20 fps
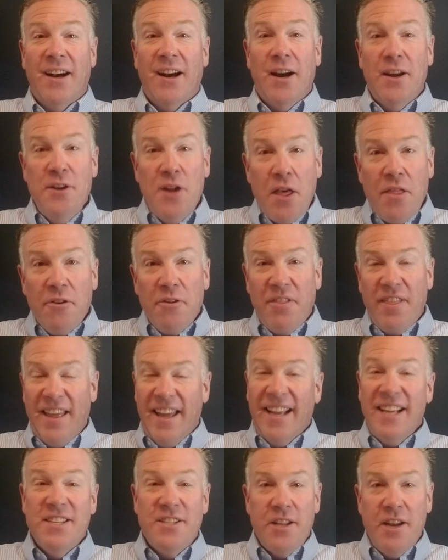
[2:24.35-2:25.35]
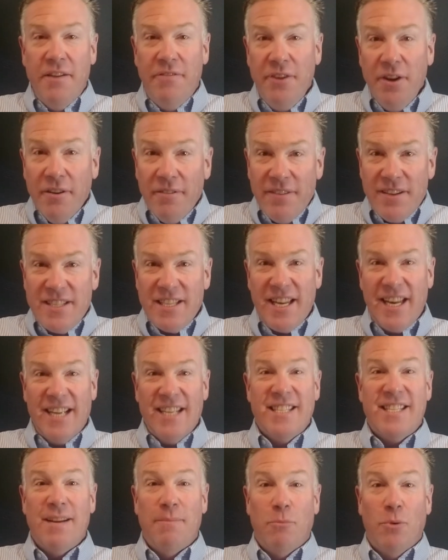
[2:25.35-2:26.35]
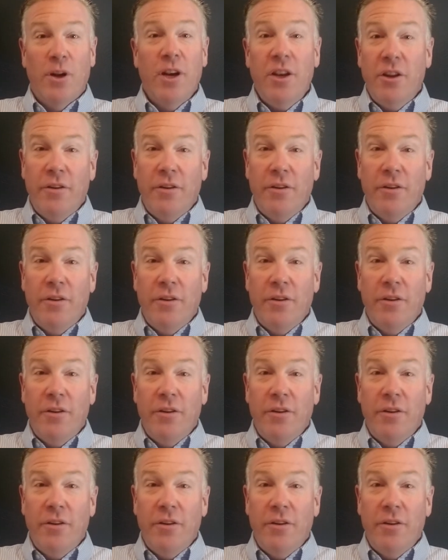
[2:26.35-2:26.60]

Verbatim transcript: Another thing is that if you're visiting someone and